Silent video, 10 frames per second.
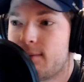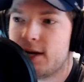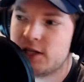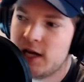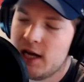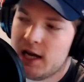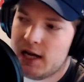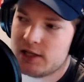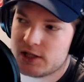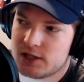I mean, it's
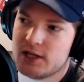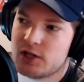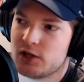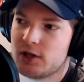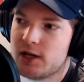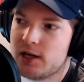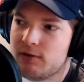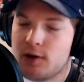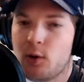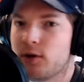essentially
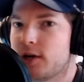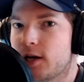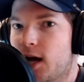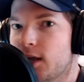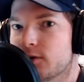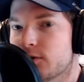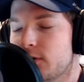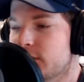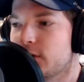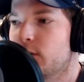the only thing
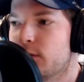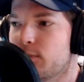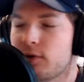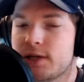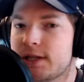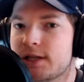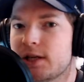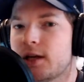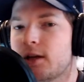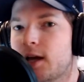it's the only
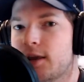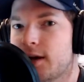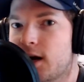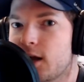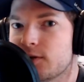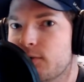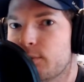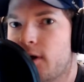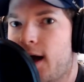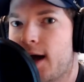preseason that college
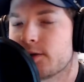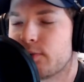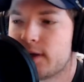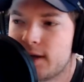football has, right?